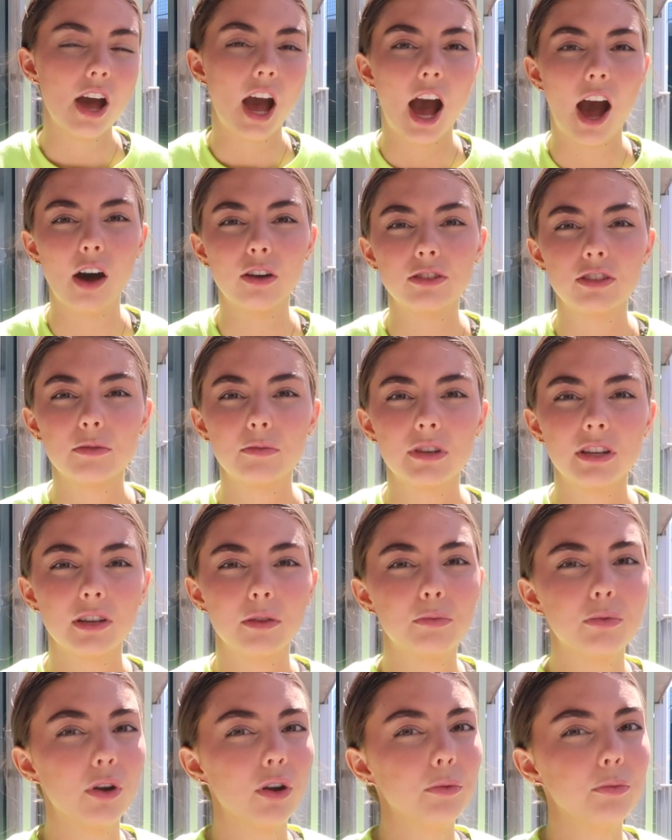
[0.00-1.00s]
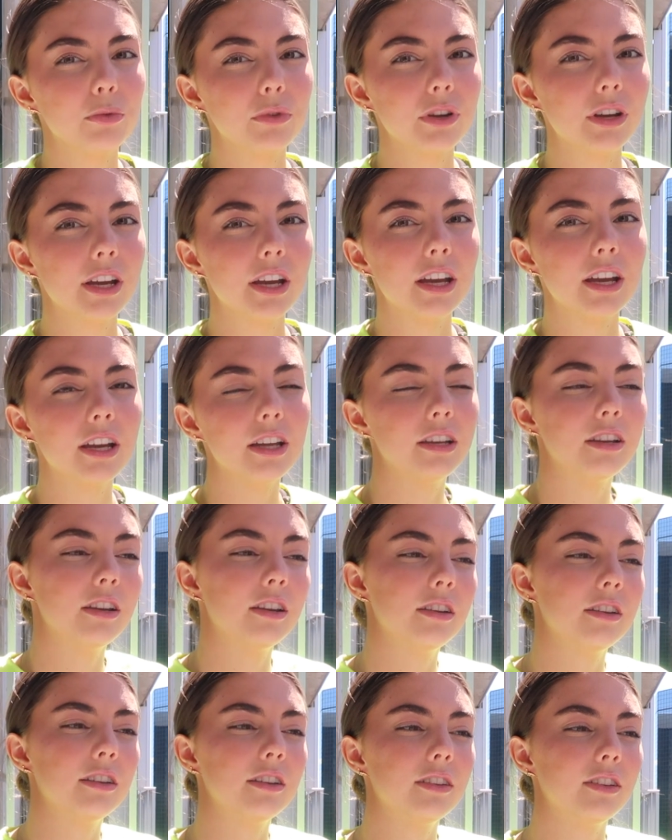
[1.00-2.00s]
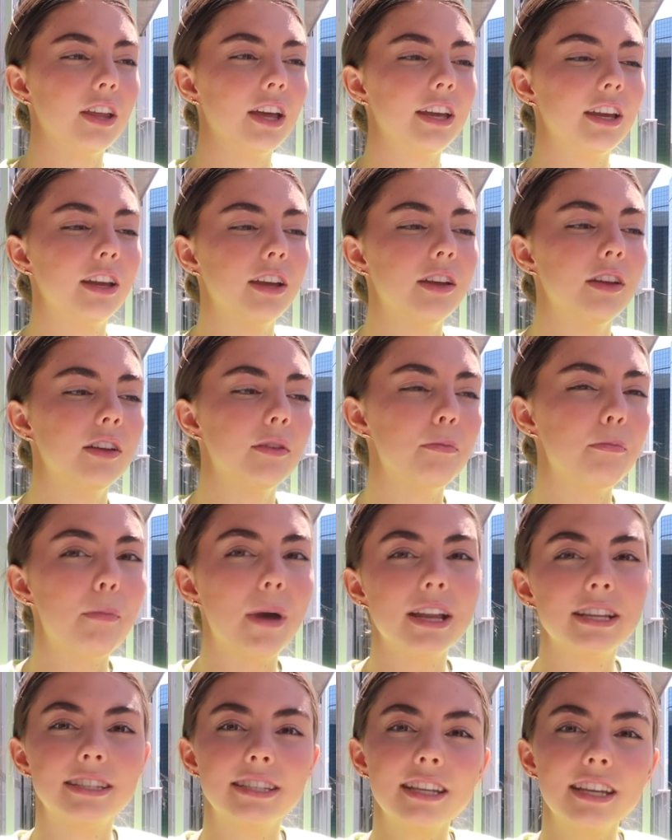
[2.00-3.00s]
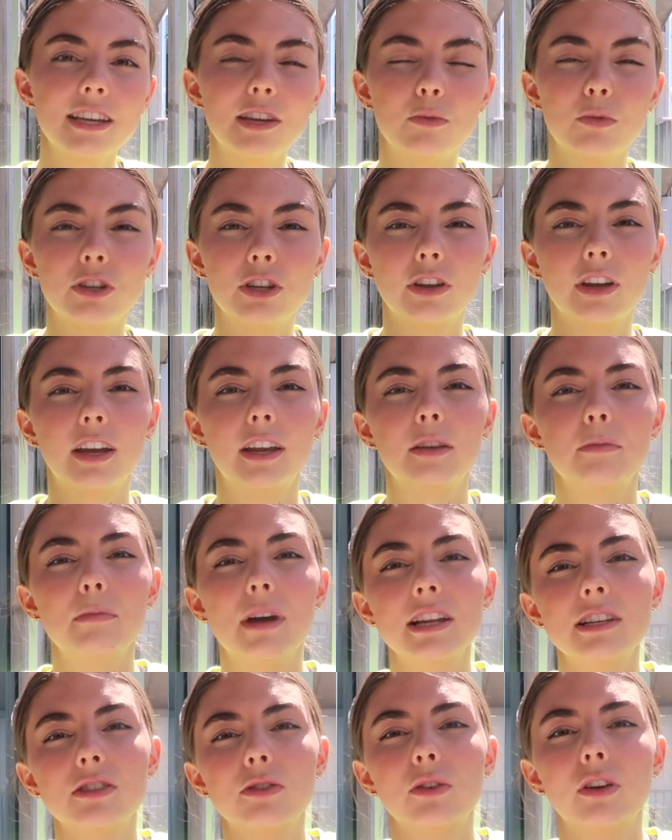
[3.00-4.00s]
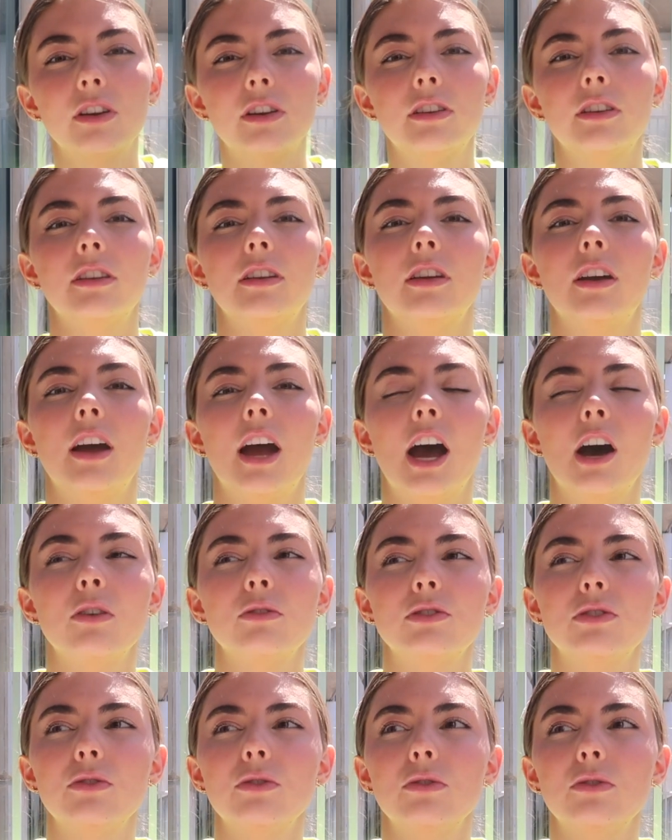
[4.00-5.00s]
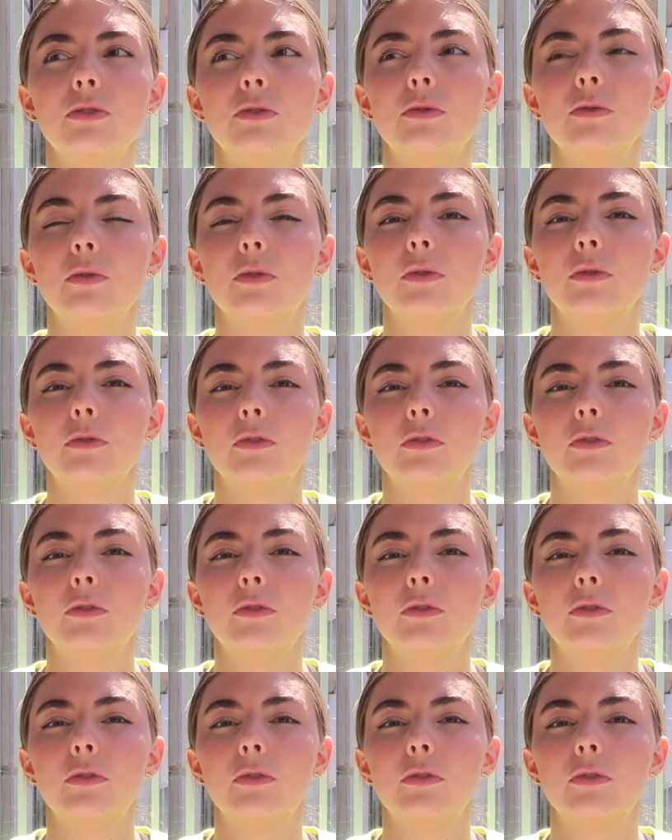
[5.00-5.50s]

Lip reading: how to be an appropriate like mentee when you're getting mentored, and how to